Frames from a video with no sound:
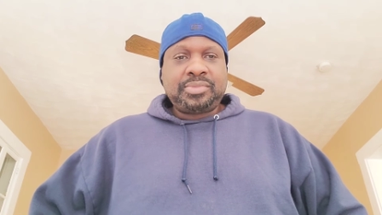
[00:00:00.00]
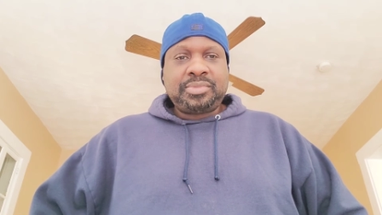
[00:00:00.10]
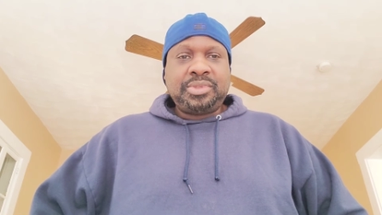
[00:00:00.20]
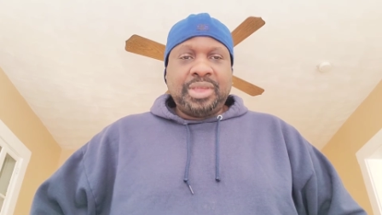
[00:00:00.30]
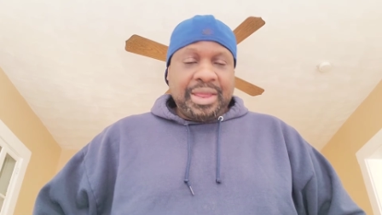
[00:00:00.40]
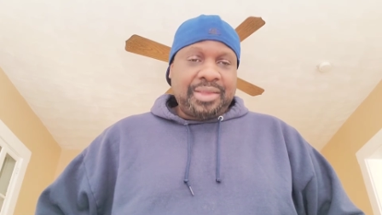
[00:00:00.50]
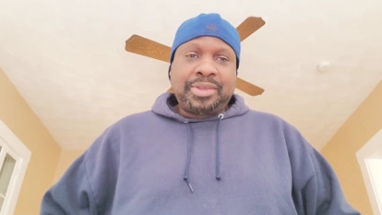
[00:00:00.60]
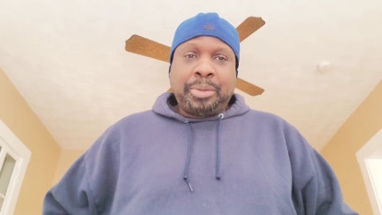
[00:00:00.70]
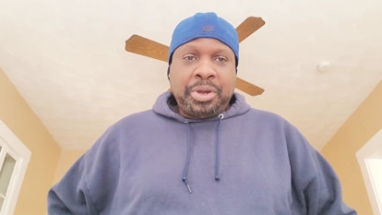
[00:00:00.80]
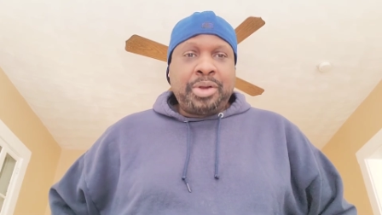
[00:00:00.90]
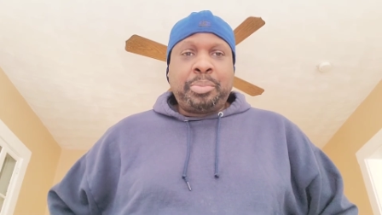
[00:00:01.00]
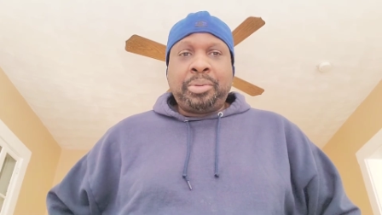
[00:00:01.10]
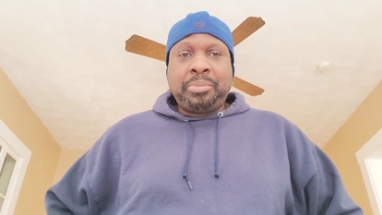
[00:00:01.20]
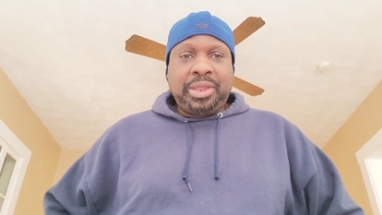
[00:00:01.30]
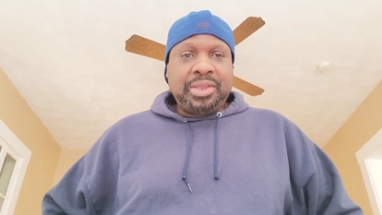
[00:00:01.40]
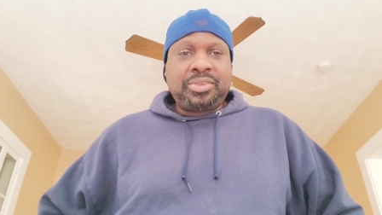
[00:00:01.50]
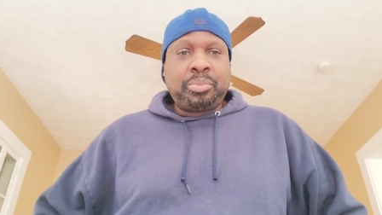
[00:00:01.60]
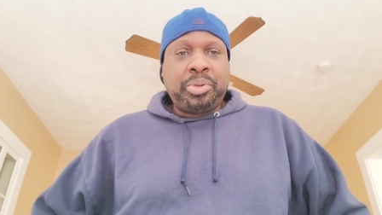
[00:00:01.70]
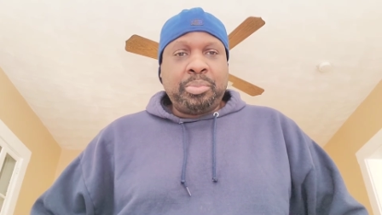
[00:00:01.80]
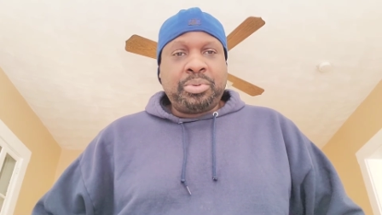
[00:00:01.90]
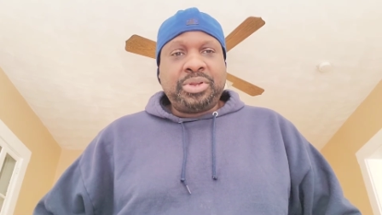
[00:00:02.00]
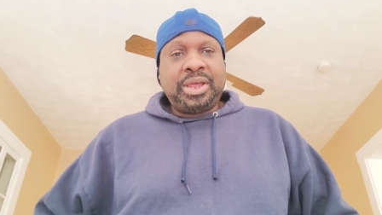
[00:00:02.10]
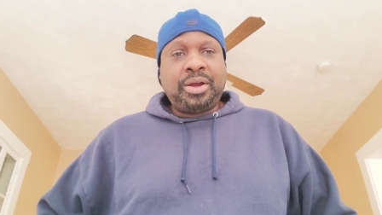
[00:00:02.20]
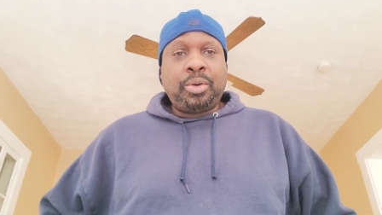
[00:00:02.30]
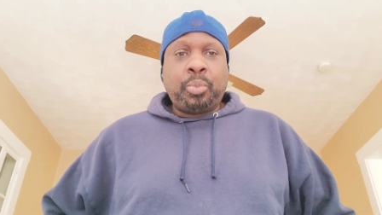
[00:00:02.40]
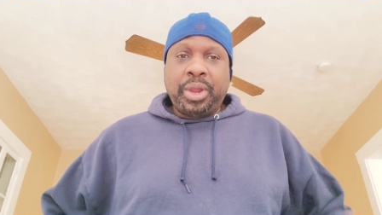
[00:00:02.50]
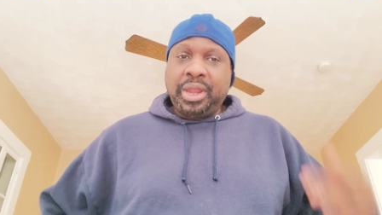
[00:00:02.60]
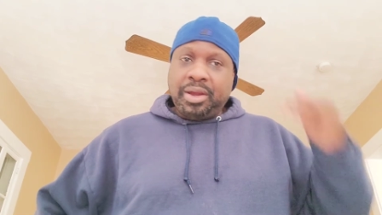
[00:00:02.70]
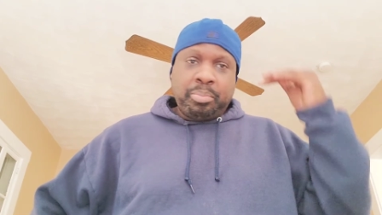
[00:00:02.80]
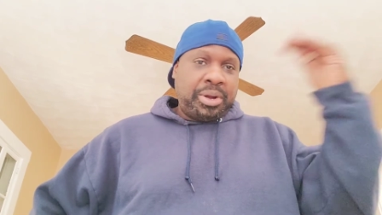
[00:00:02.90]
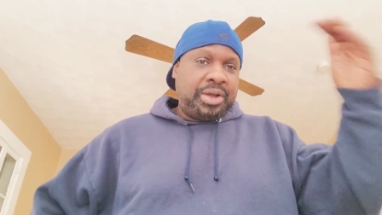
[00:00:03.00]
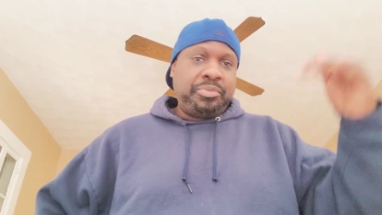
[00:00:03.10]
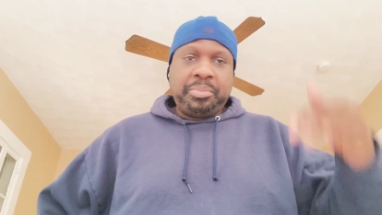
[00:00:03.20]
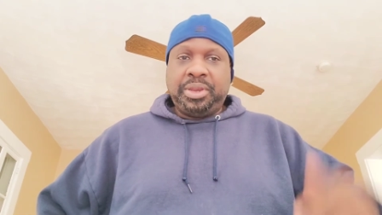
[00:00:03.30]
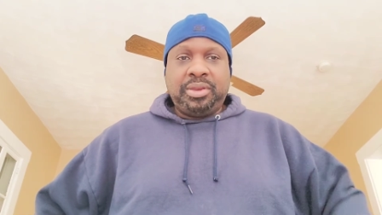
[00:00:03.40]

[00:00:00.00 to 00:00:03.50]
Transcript: Yes, I'm going to be meeting some people that are way above me